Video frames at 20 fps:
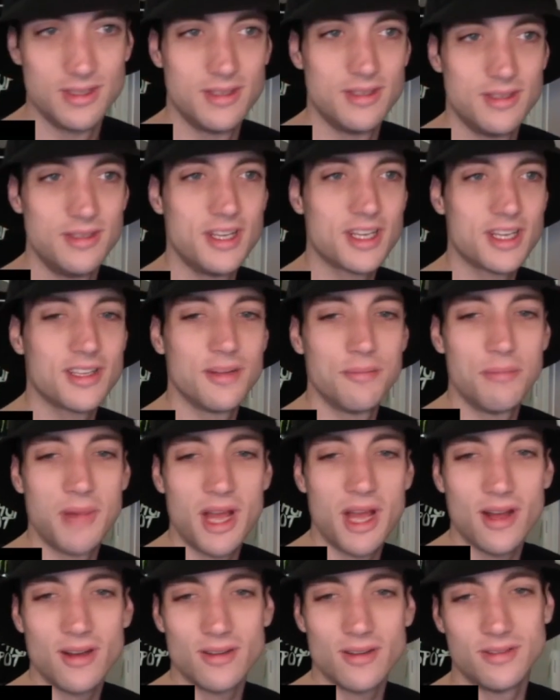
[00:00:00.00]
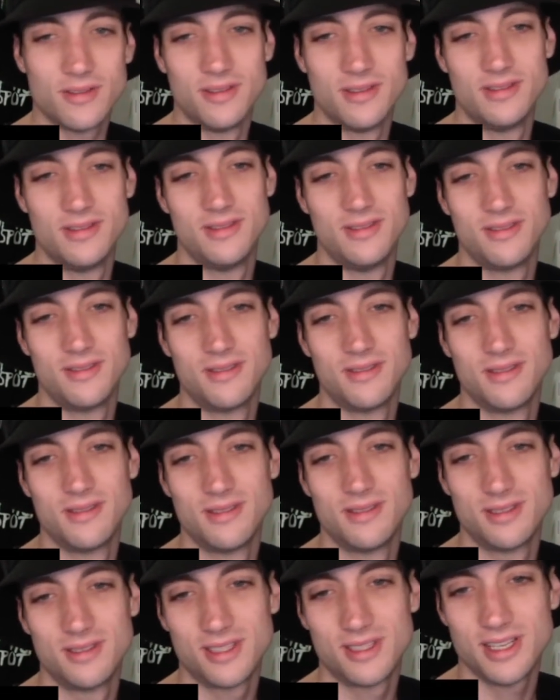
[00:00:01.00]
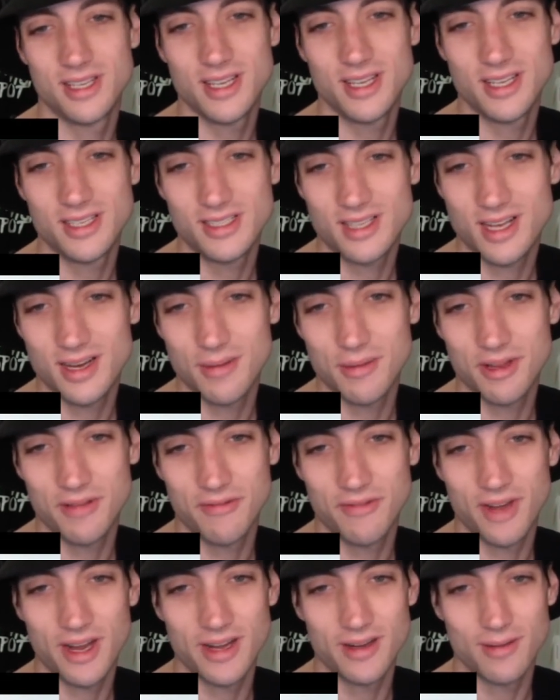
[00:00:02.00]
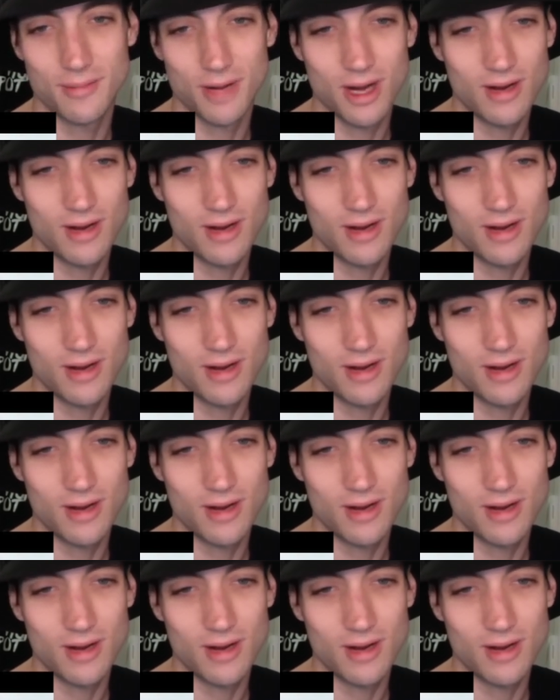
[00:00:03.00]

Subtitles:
Nick the mouth. See, he's got to be a fighter, bro.